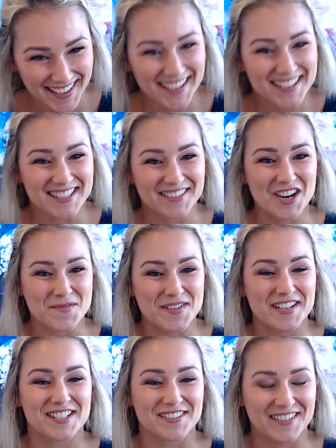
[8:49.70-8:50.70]
So we opened
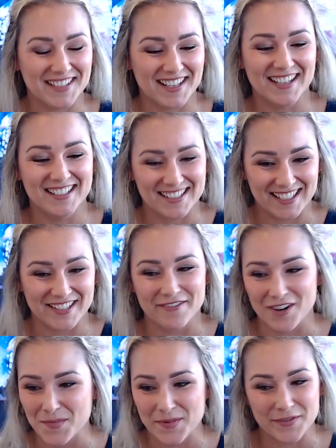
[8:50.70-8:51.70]
in 2019.
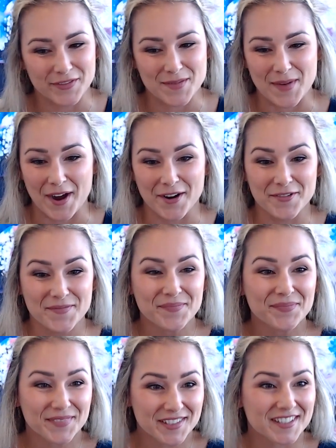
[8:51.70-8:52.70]
We're open for about
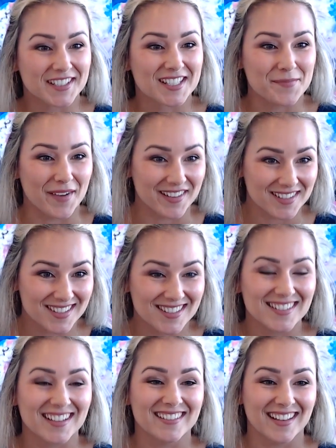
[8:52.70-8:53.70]
6 months
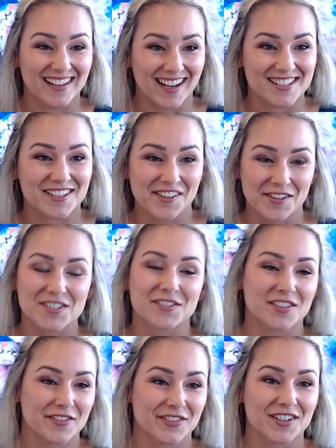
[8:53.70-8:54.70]
and then had to close for
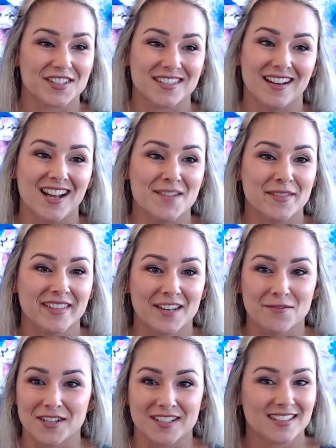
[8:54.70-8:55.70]
the first time. And then
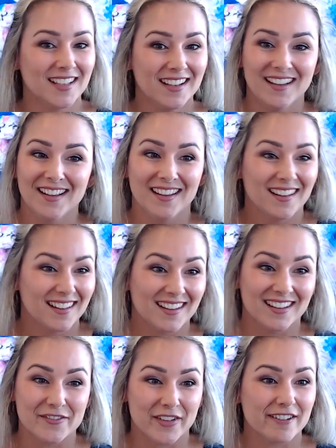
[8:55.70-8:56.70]
was
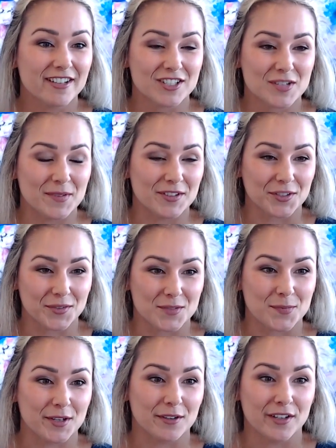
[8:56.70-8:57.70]
a very tumultuous
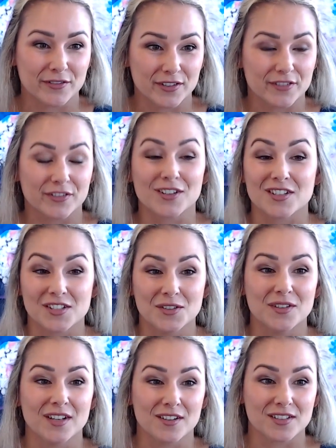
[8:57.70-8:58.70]
period for the first 2
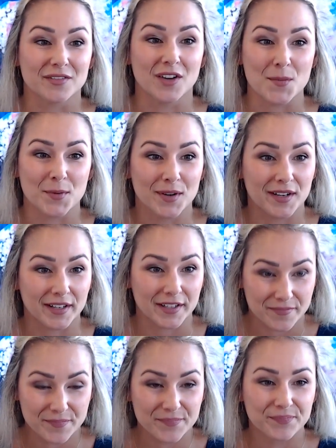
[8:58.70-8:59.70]
years of operating.